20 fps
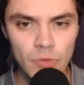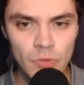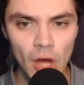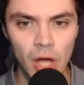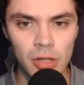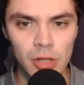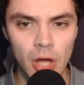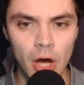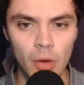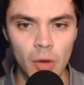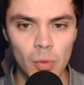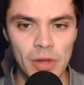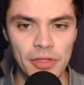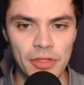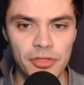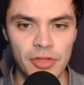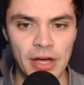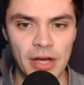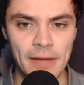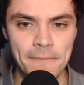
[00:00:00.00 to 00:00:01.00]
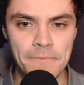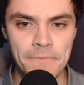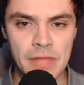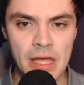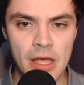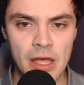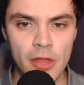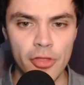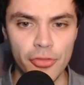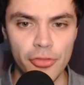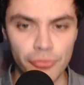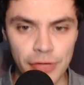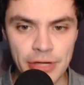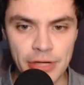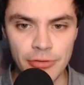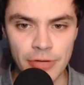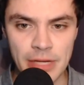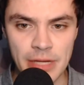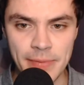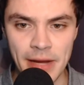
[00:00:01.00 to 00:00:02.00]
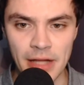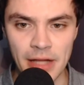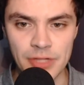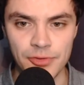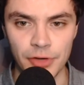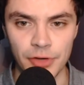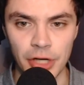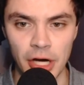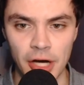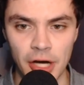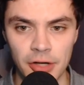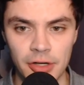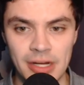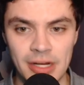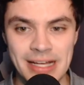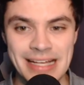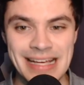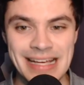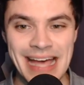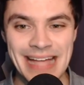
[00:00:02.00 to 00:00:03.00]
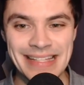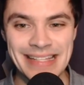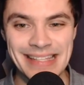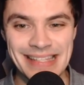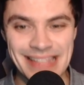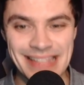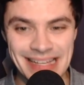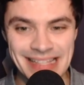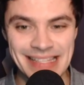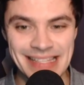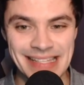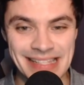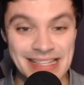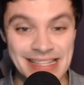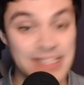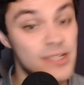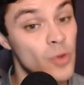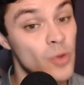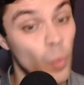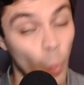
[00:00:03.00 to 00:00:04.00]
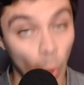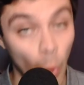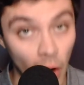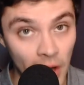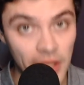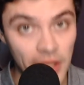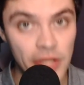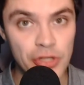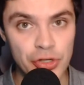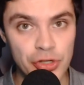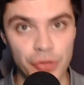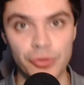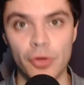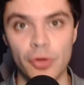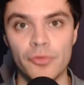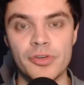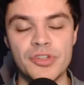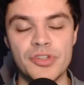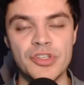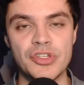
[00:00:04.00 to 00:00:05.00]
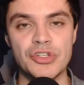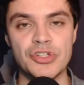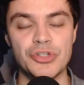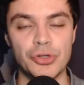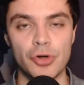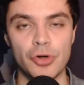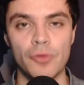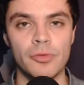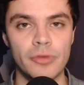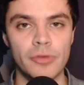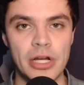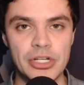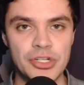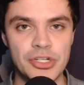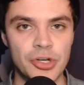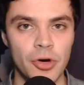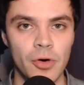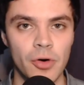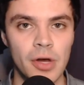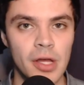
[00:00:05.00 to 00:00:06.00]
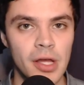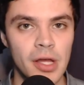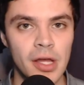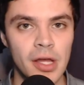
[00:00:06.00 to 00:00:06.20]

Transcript: along with 3 rebounds for Connor and 6 assists, 1 turnover. Assist turnover ratio,